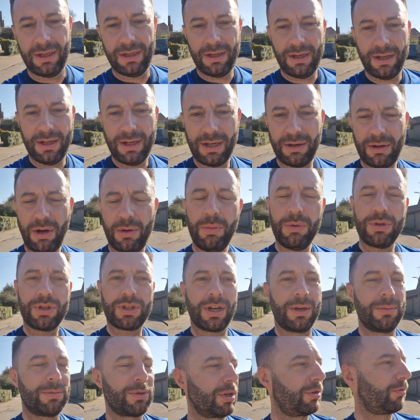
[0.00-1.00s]
And I wouldn't say
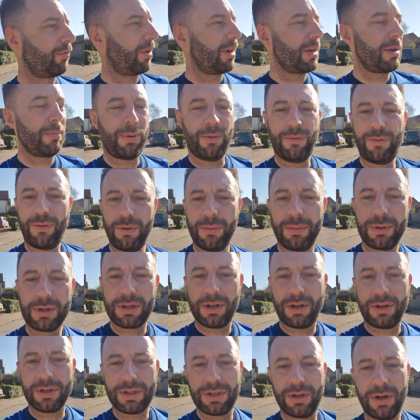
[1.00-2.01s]
it was a great performance
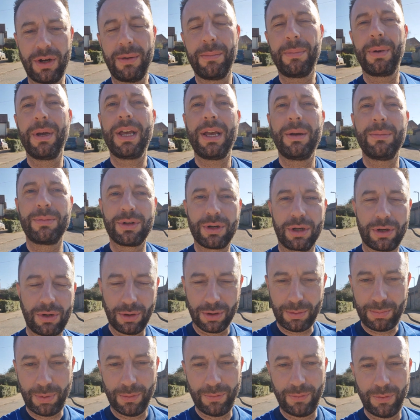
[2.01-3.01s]
last night, but it was a
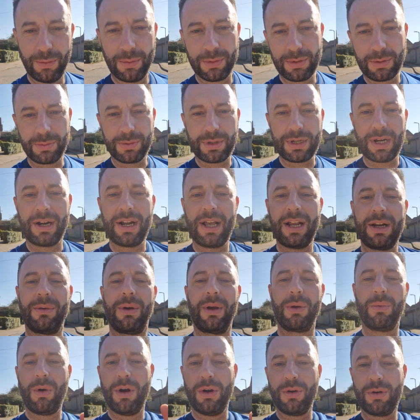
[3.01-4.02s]
good performance from Town.
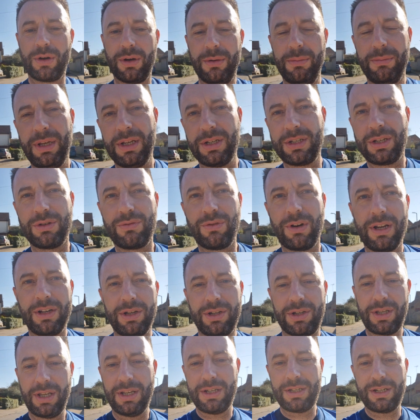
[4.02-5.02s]
Anyway, welcome. This is
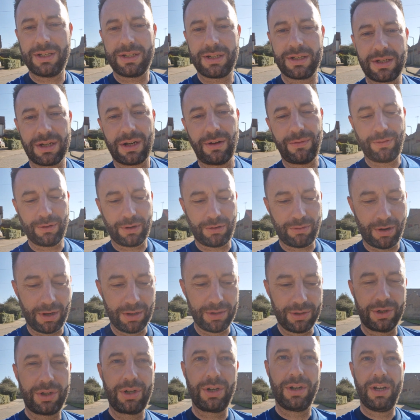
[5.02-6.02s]
Rich. This is the Suffolk
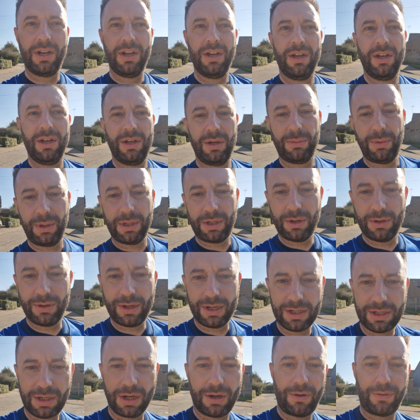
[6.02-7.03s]
Crunch. We do
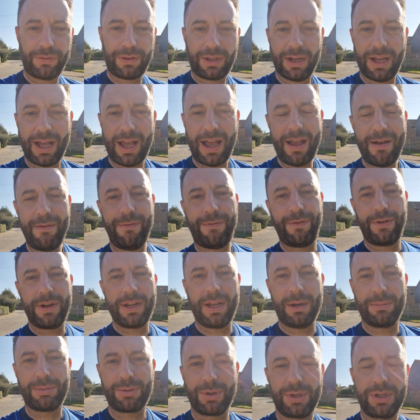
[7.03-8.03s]
this after every
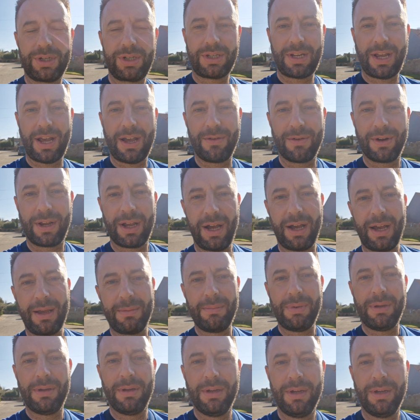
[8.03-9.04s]
Ipswich Town game.